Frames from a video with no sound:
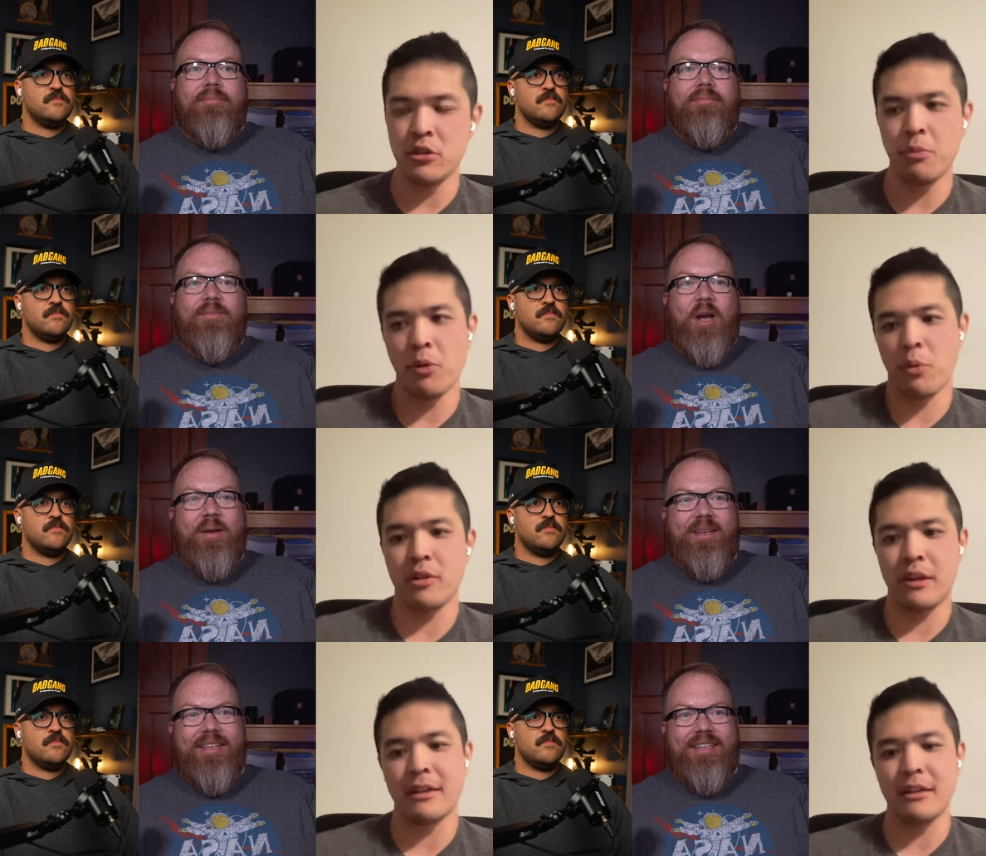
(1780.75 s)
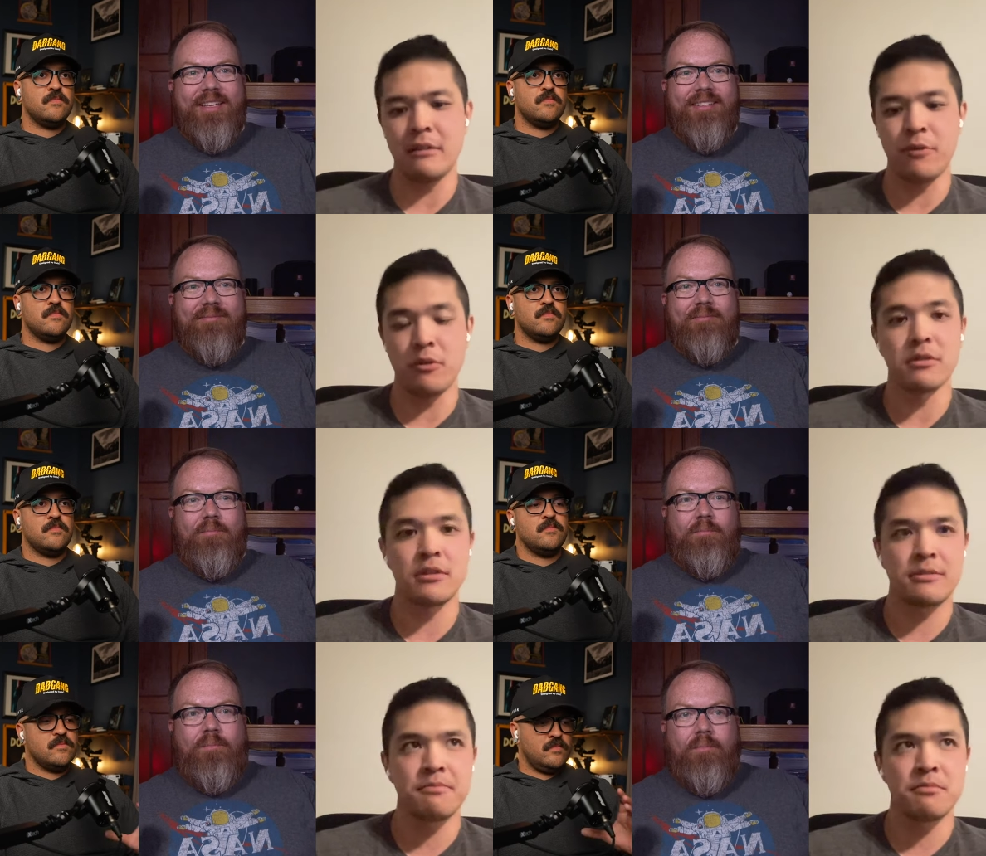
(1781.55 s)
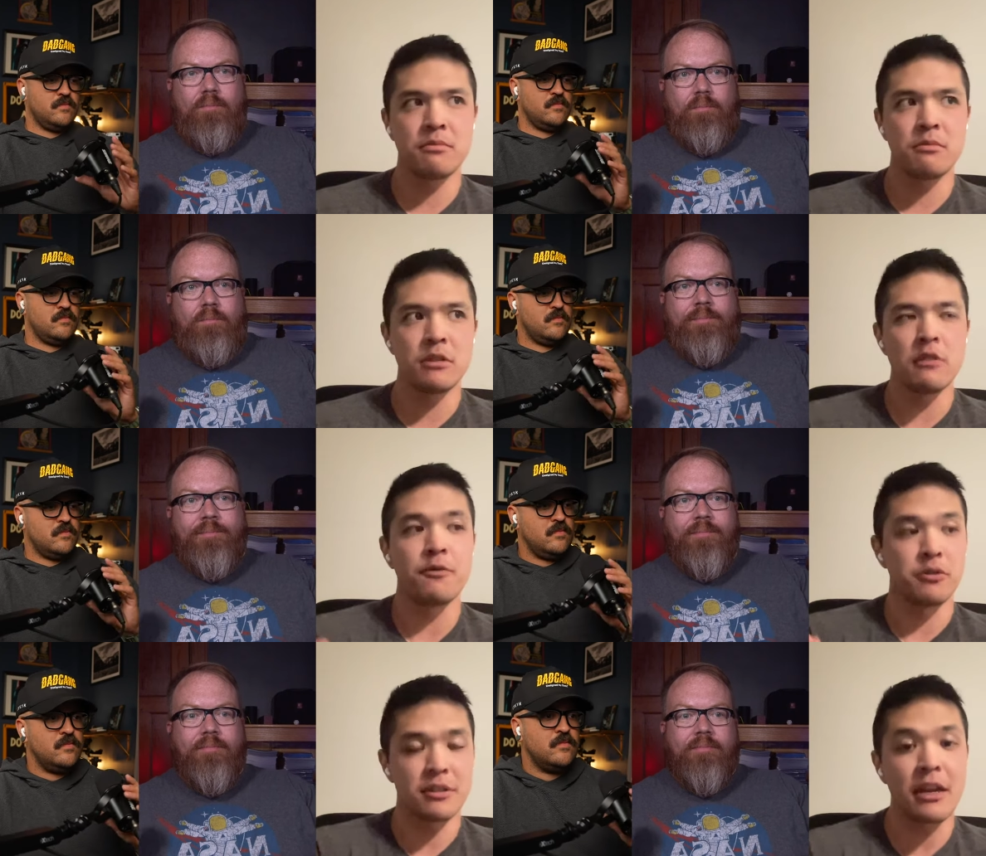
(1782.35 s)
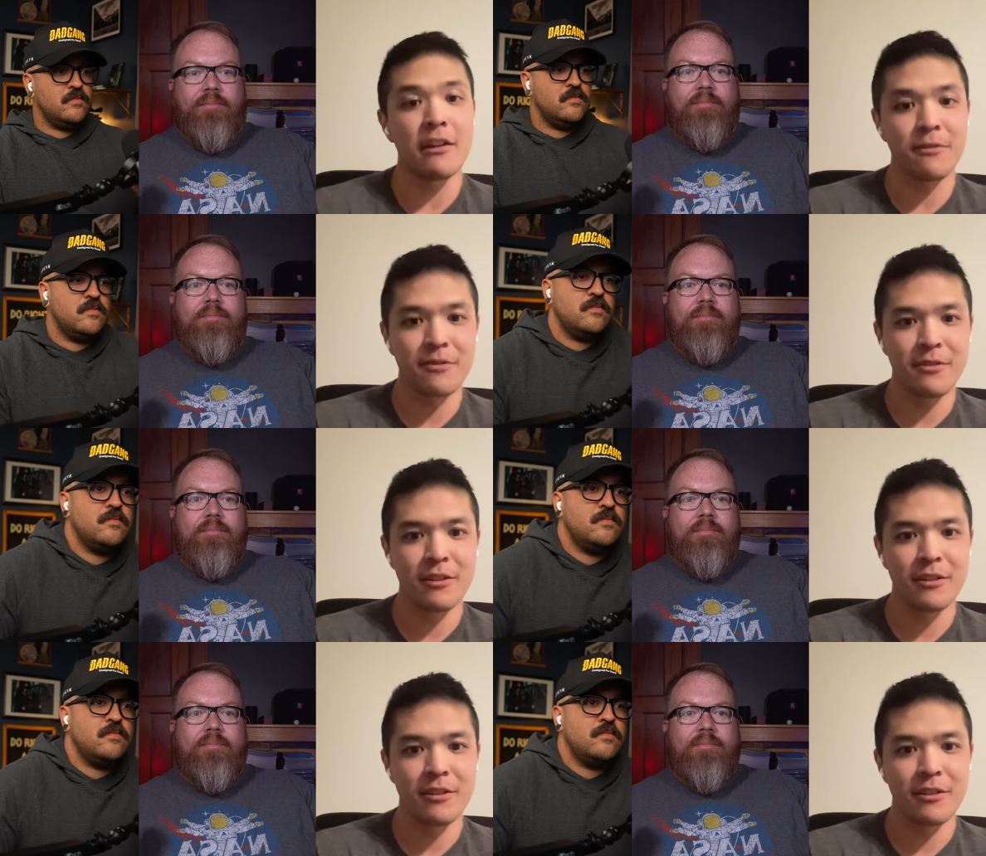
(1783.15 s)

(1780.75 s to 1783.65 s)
Speaker 1: to the point where like he feels still feels safe.